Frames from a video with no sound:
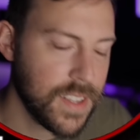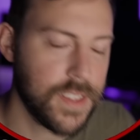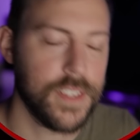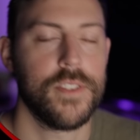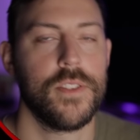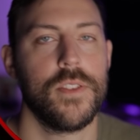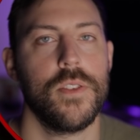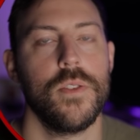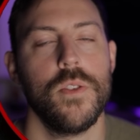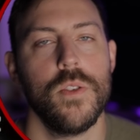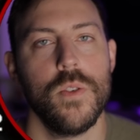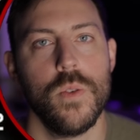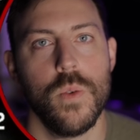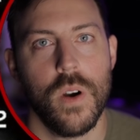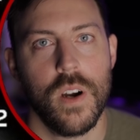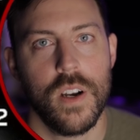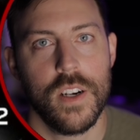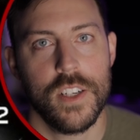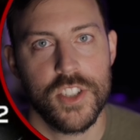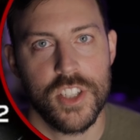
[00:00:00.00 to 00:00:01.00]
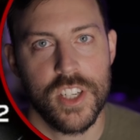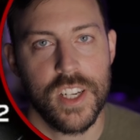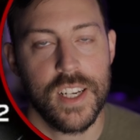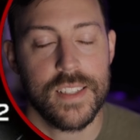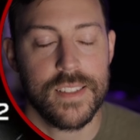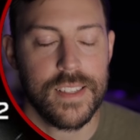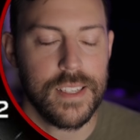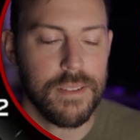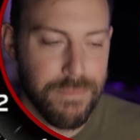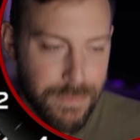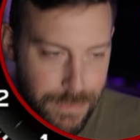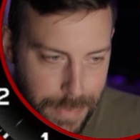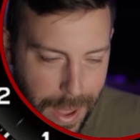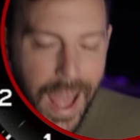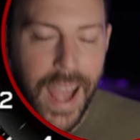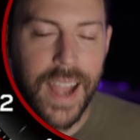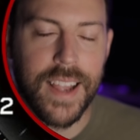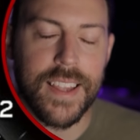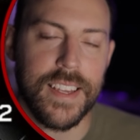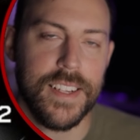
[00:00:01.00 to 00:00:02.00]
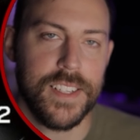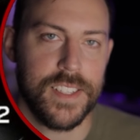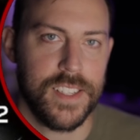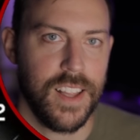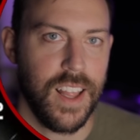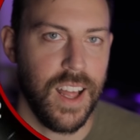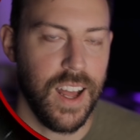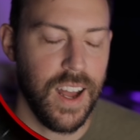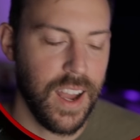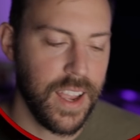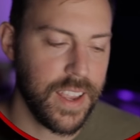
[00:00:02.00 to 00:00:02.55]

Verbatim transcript: the 2UR GSE back into the